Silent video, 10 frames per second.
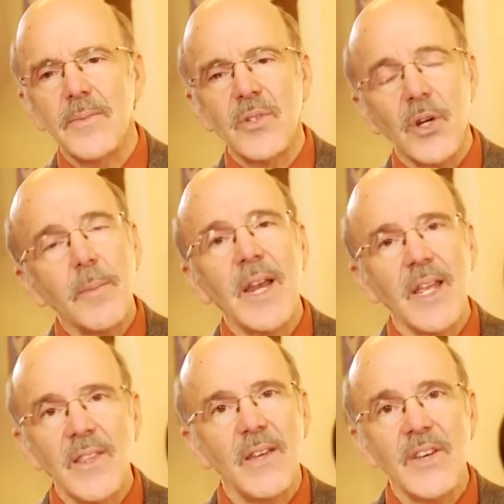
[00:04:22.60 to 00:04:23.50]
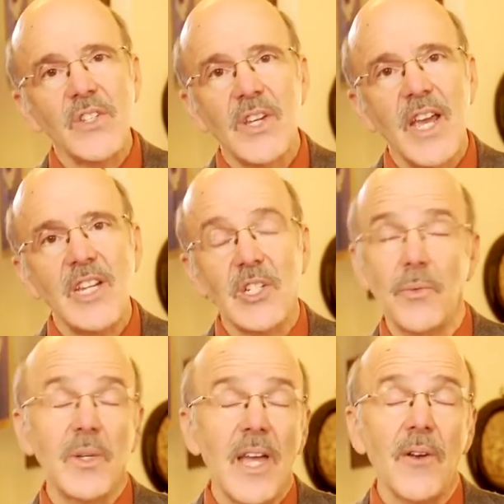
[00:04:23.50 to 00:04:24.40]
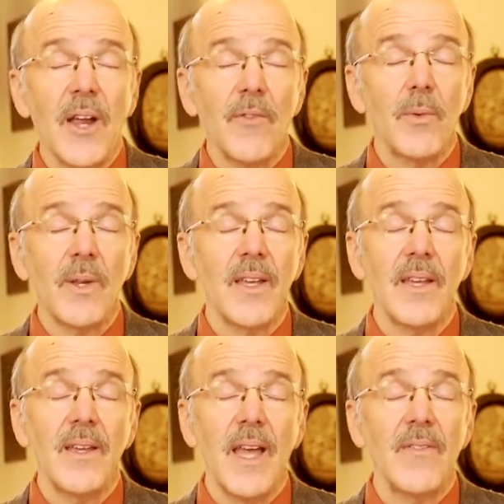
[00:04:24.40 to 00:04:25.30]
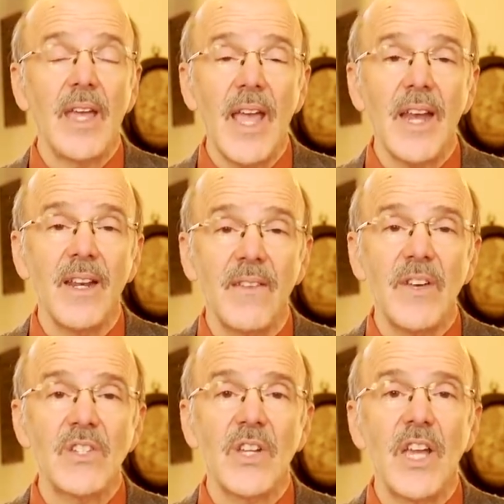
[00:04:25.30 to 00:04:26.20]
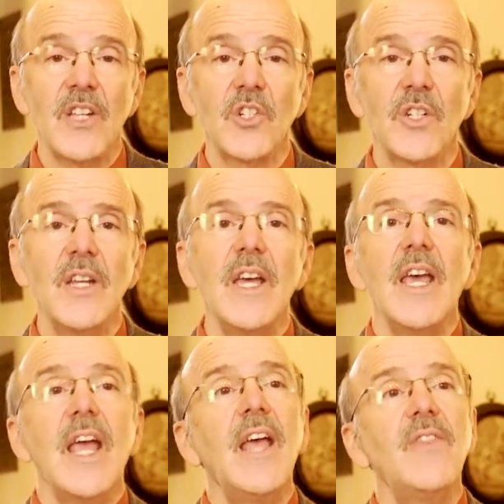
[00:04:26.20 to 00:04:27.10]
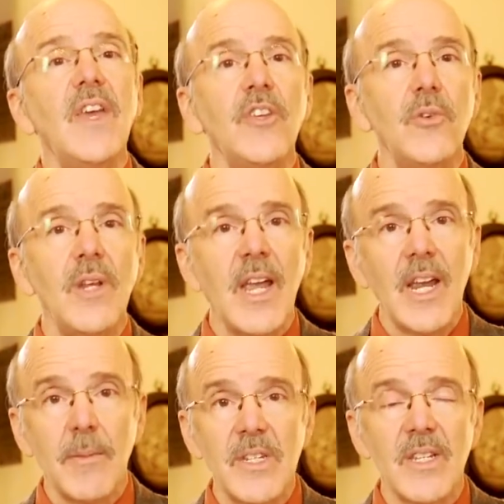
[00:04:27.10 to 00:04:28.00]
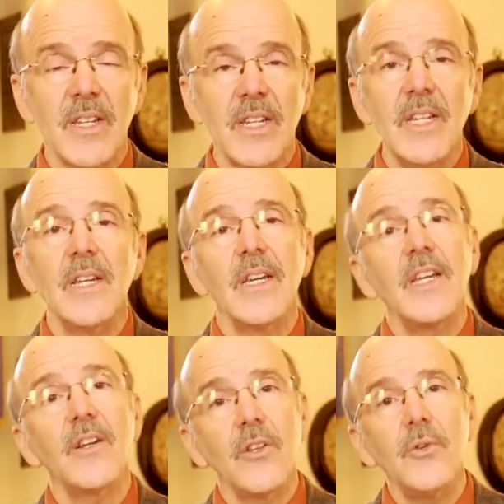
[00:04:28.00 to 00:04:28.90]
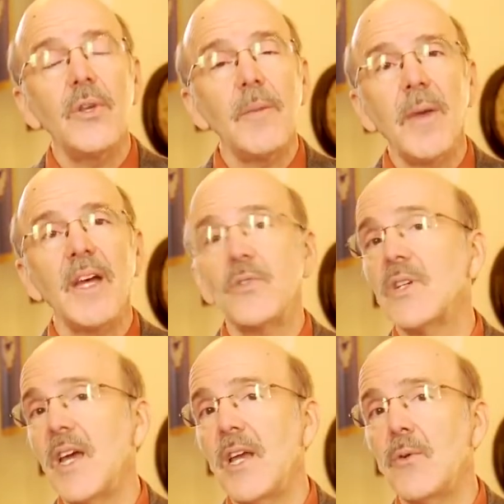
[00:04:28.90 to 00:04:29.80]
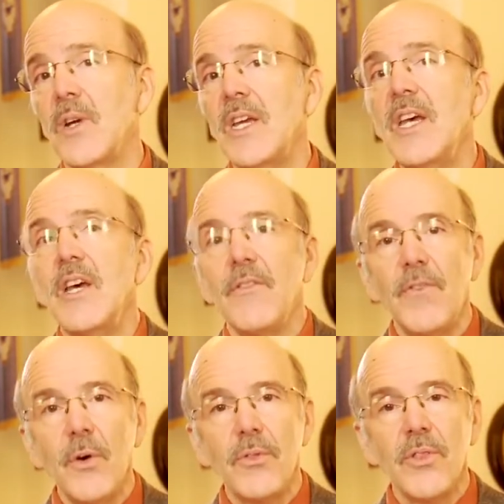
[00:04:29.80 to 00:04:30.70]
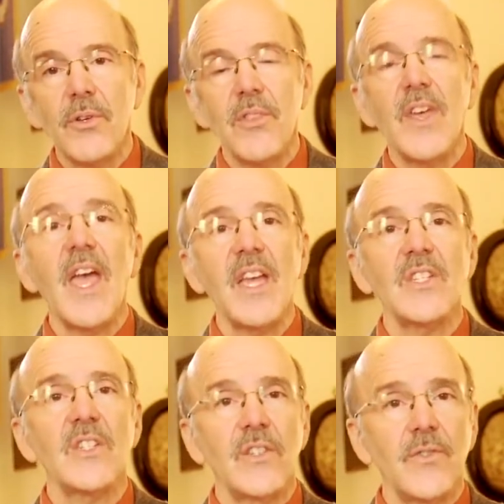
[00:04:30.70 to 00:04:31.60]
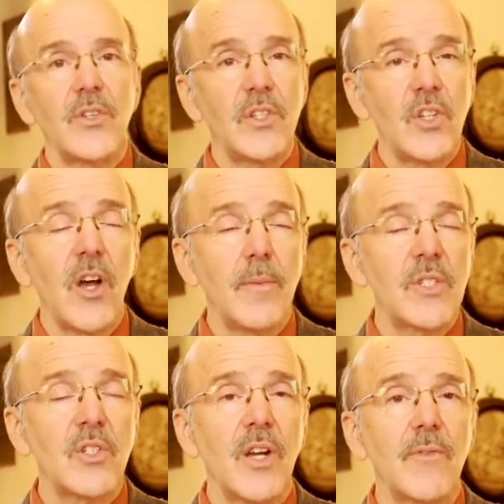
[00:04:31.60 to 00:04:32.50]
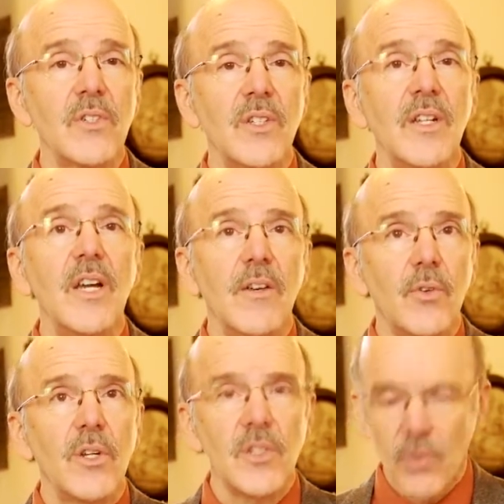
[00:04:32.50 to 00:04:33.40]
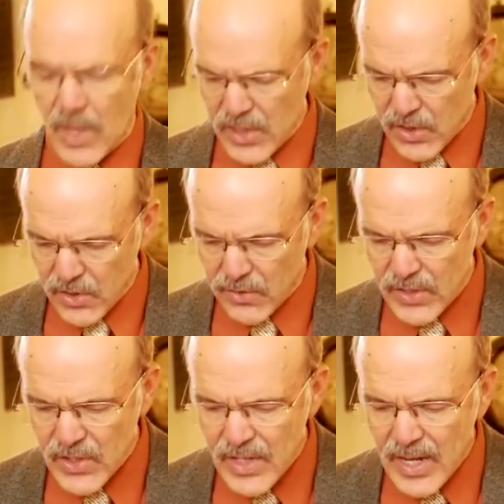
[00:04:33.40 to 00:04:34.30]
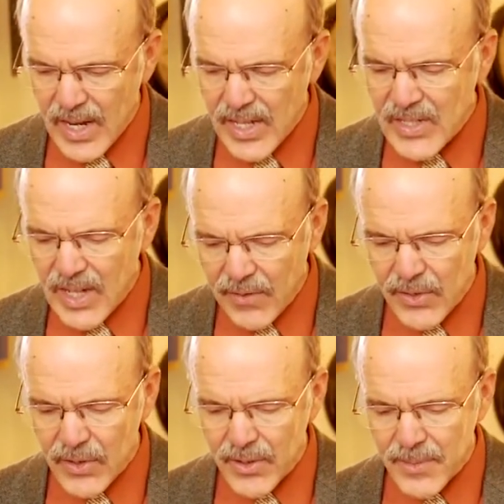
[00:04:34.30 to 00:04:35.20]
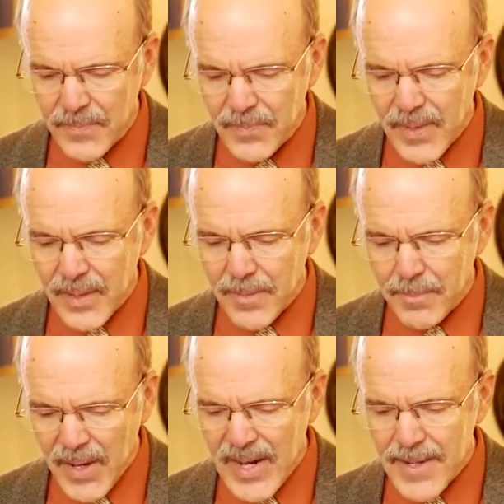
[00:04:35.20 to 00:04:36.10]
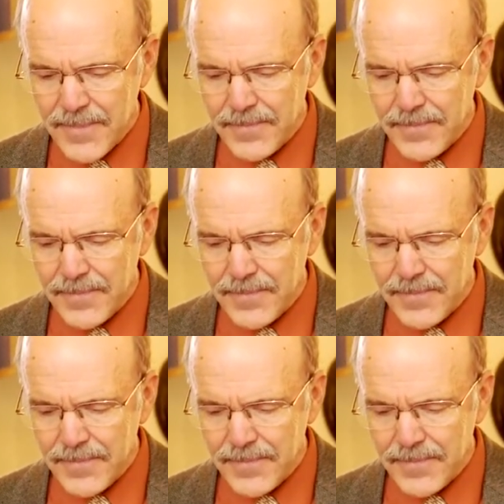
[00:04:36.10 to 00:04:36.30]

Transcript: terminate the investigation without ever really having had an investigation, and they unanimously, including Patrick Henry, vote their thanks to Thomas Jefferson for his great service as governor. But